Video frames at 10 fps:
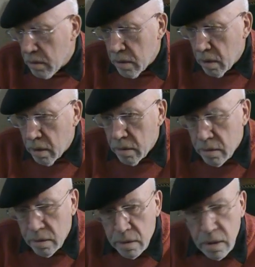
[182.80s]

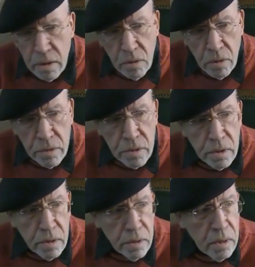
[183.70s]
science and
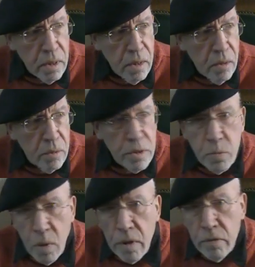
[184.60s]
technology and all
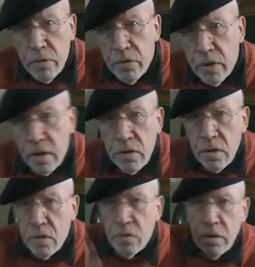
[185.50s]
these wonderful things,
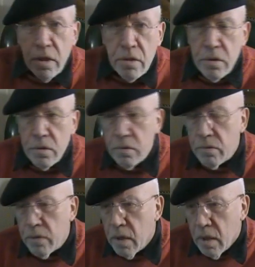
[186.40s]
these creations
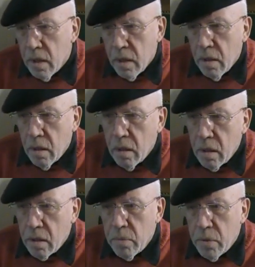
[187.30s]
of
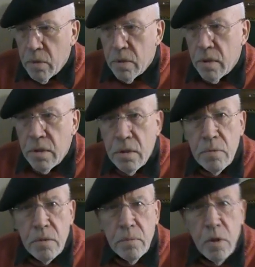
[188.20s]
computer
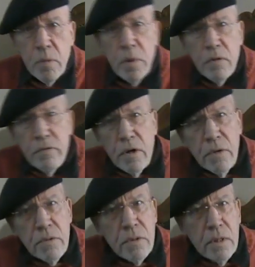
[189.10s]
systems and mobile
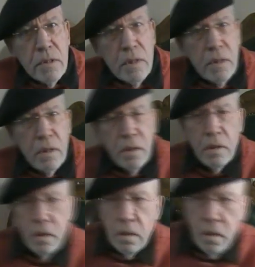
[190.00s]
phones and
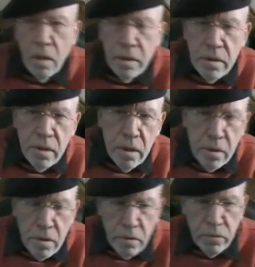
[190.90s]
IT
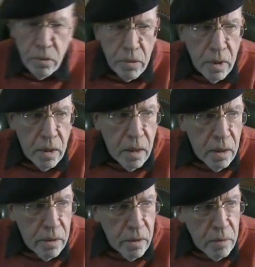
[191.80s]
and so forth,
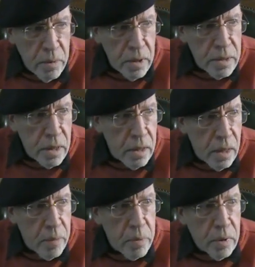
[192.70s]
nobody is any
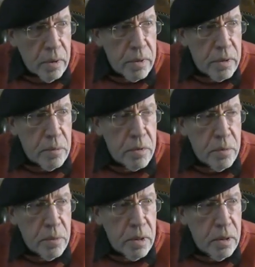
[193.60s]
happier, it seems
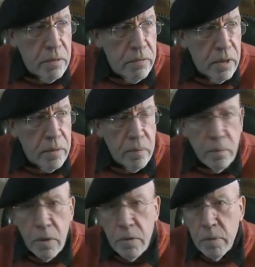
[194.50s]
to me. And in
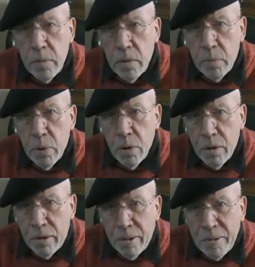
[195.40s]
fact, most people are
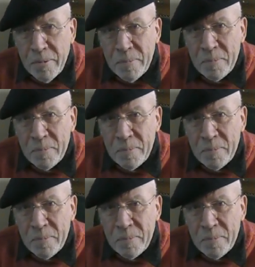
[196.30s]
poorer.